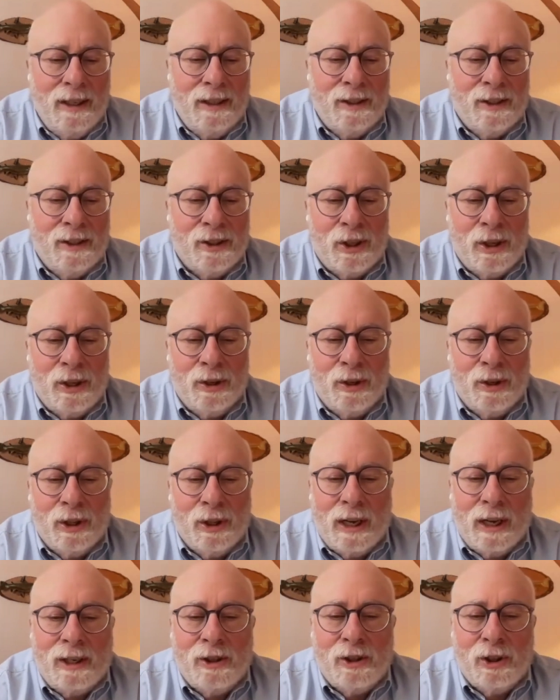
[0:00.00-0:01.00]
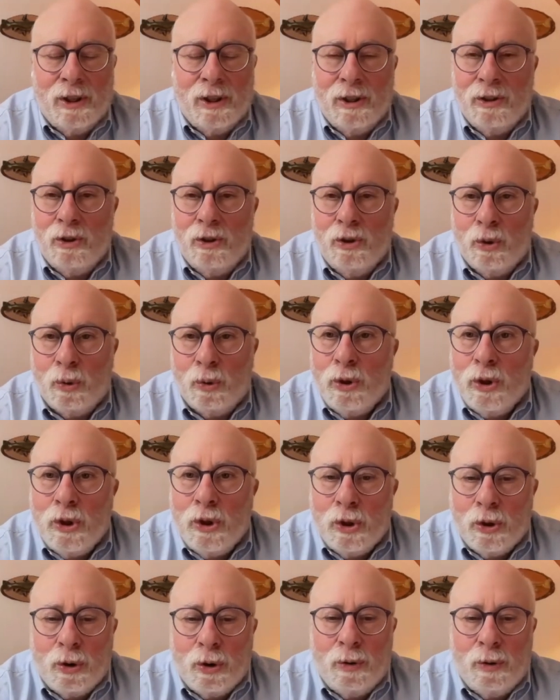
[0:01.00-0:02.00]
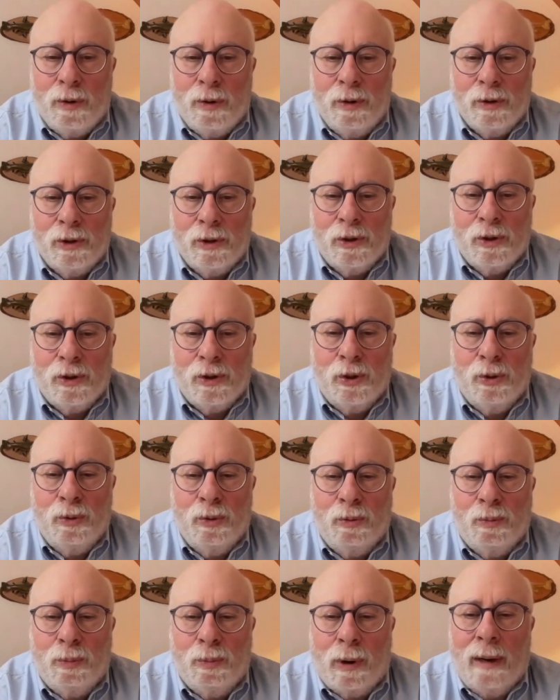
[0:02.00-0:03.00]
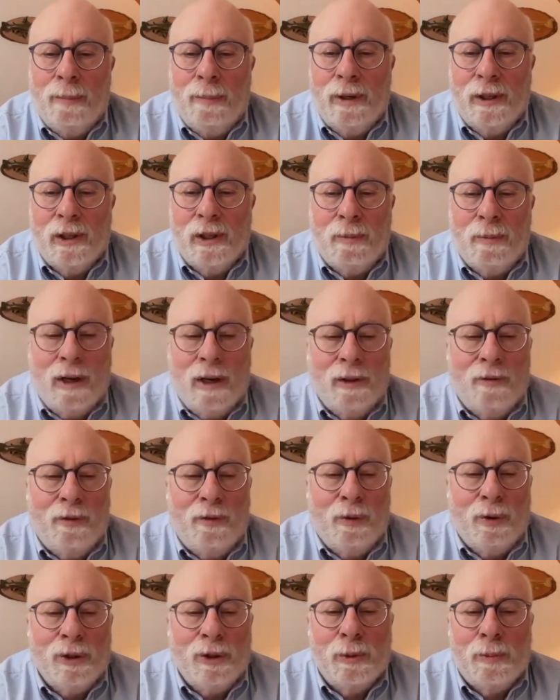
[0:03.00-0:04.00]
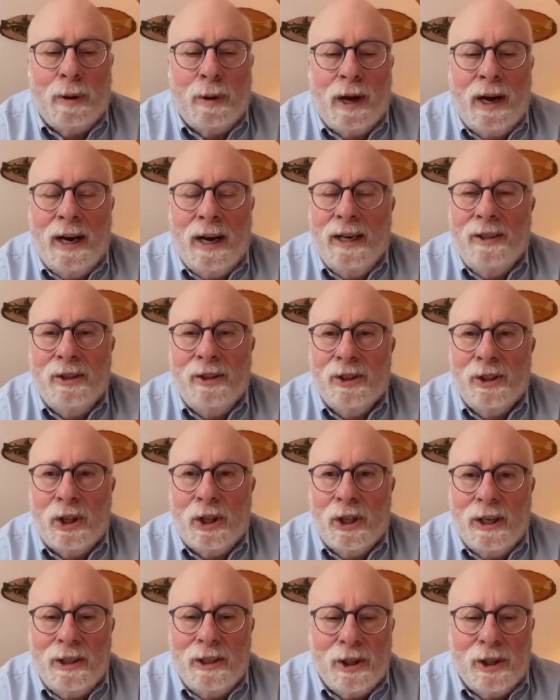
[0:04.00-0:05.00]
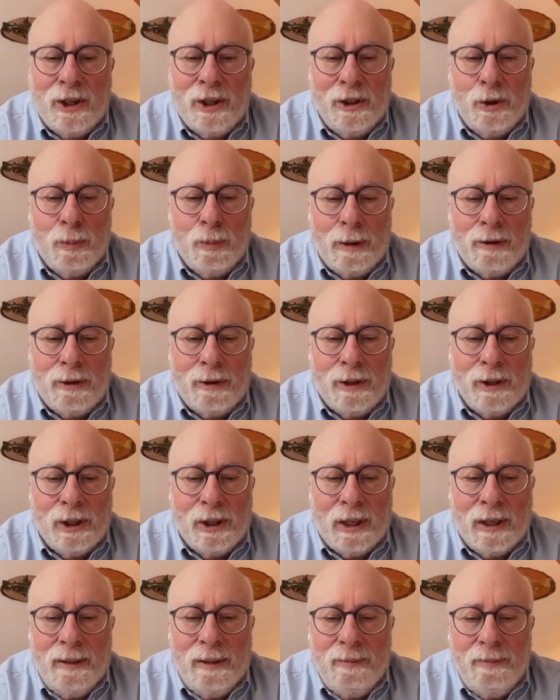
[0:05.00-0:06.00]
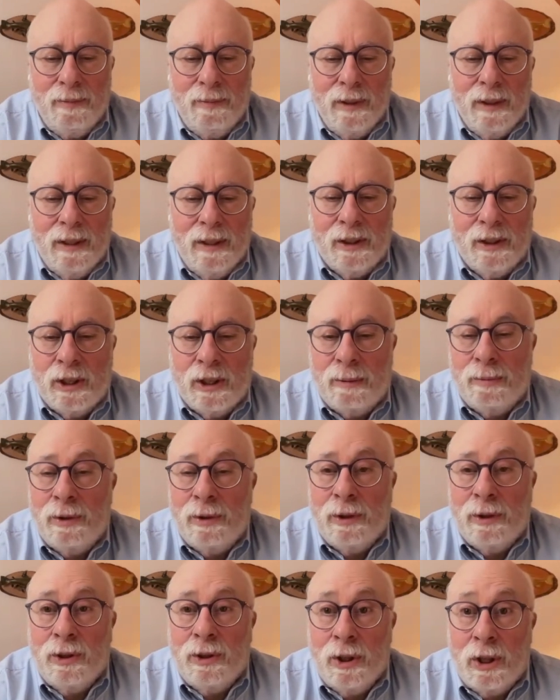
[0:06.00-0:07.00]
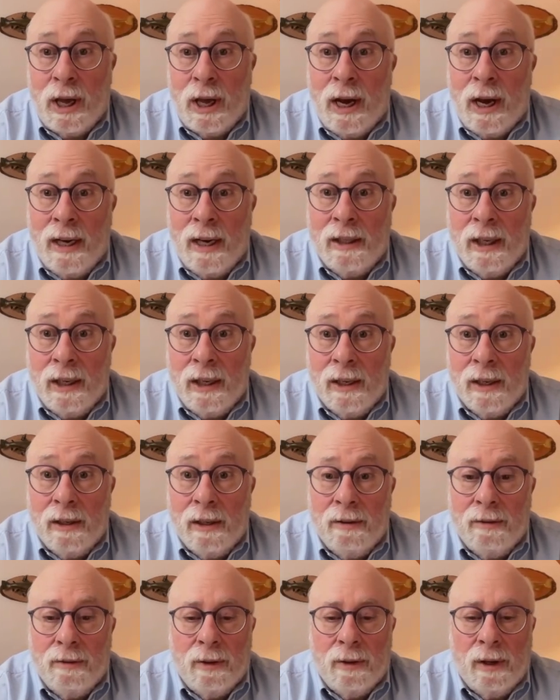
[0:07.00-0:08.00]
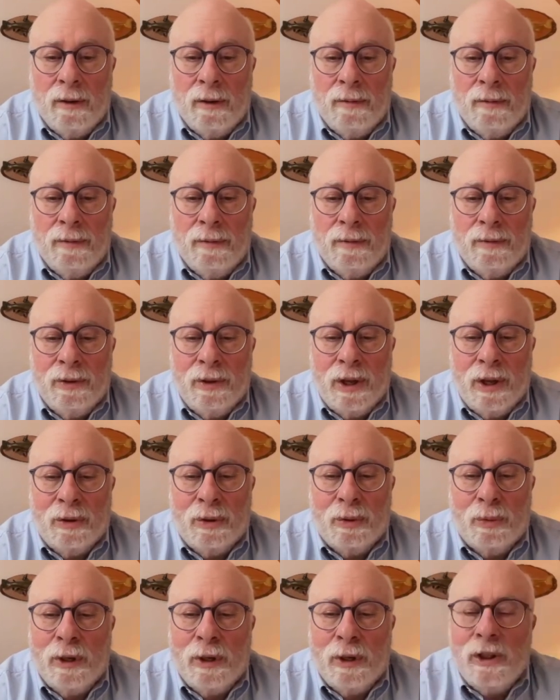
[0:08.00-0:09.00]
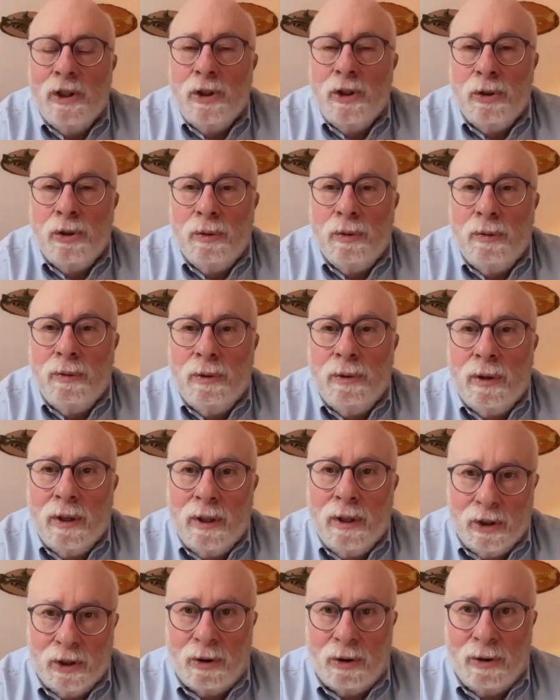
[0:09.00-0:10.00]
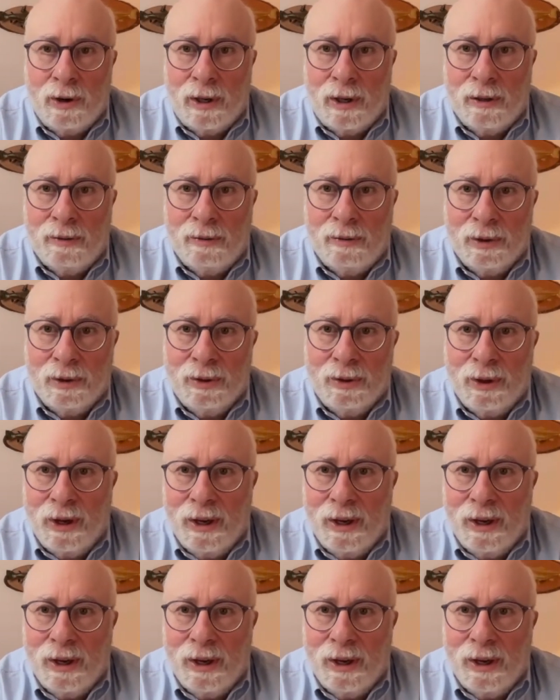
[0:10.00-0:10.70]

to steal election, and George Soros, a Jew prominent among the forces behind this alleged conspiracy, similar to the idea of the rich Jew historically with